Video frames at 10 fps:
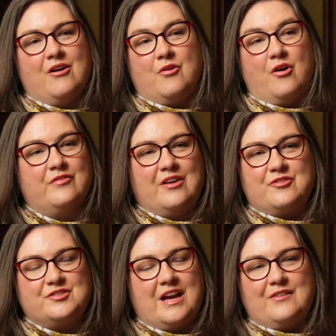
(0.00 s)
on the
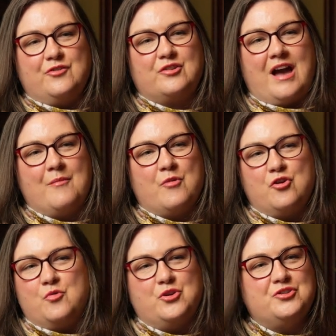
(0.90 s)
other side of your camera,
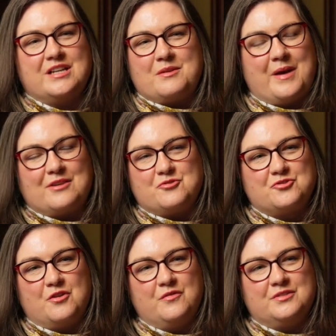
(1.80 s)
who were you taking pictures
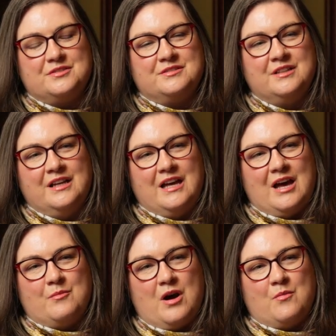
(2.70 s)
of and,
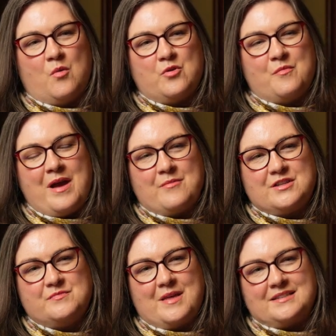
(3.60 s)
um, and what were your
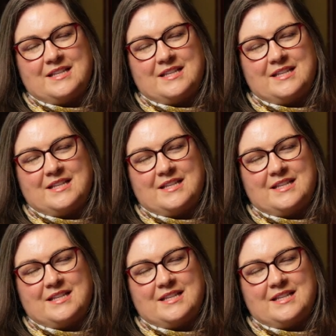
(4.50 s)
memories from that